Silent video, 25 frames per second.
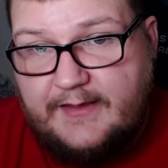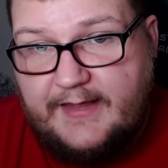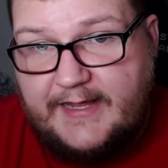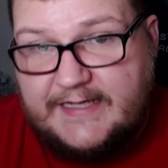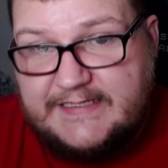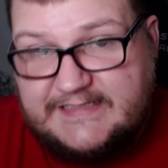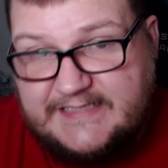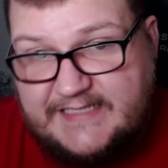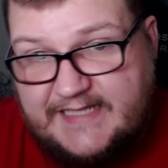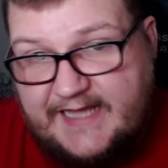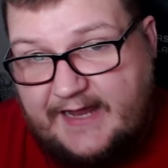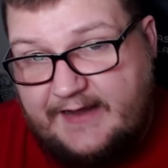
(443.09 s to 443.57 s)

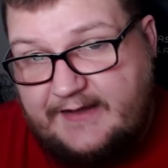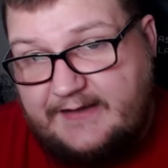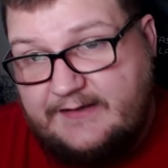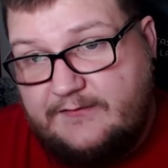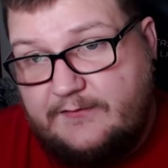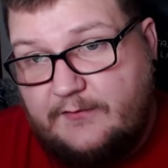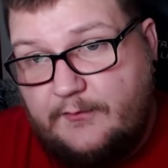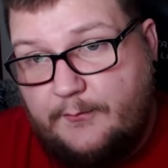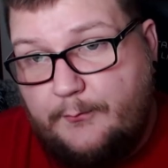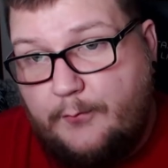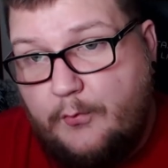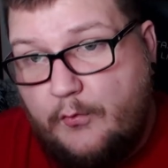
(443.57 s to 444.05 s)
It's getting
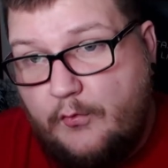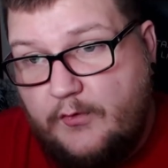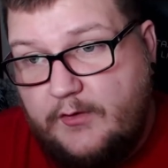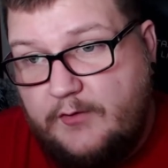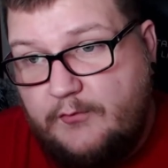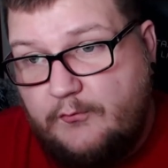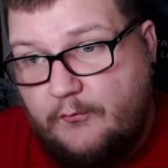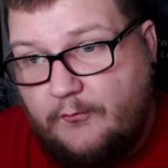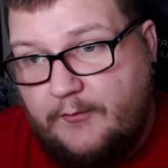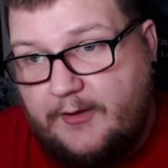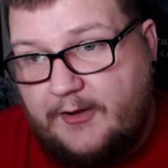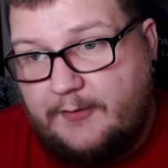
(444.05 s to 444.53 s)
to the
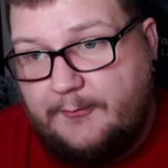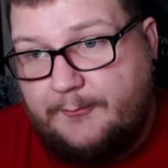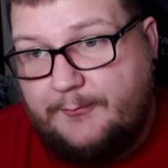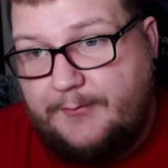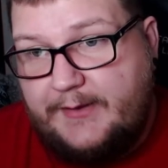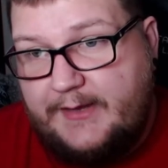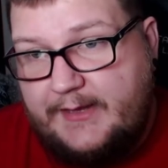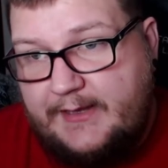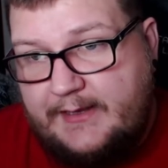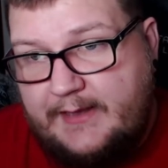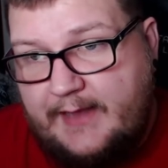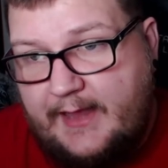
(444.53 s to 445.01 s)
point where
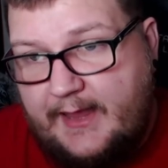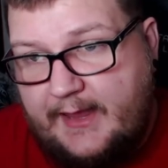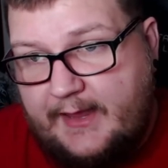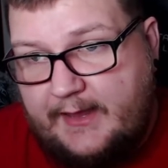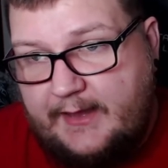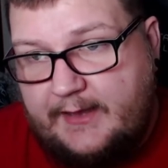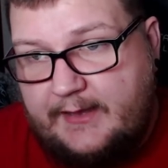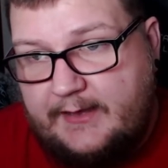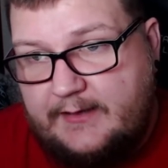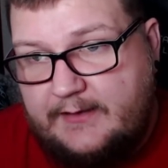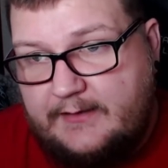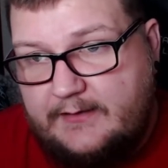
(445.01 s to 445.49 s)
being
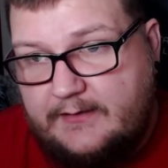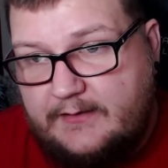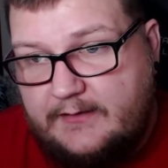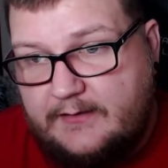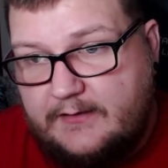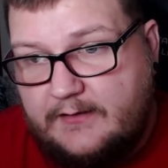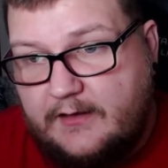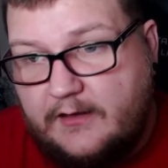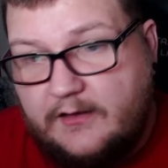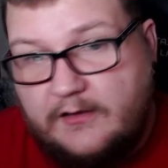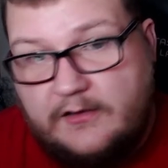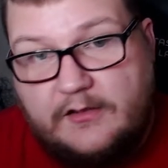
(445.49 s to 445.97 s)
a
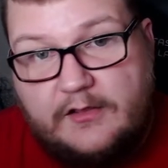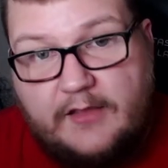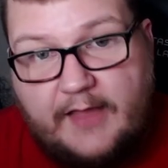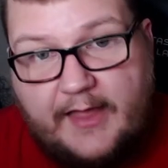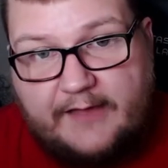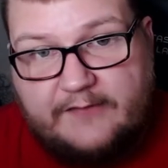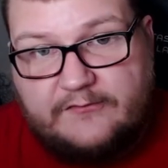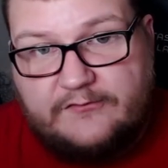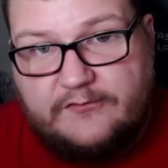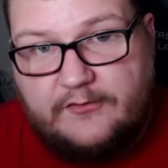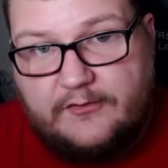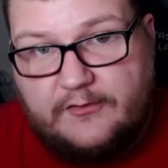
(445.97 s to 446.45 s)

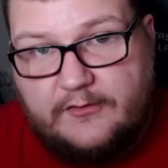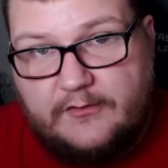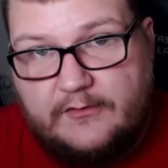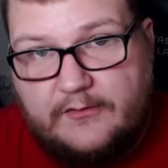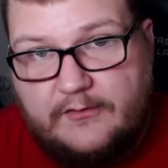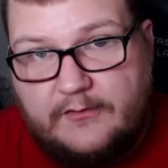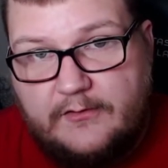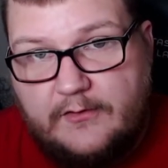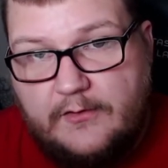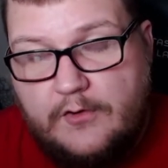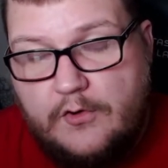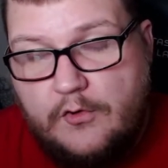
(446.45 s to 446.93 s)

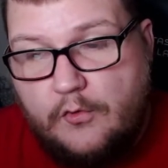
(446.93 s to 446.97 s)
collector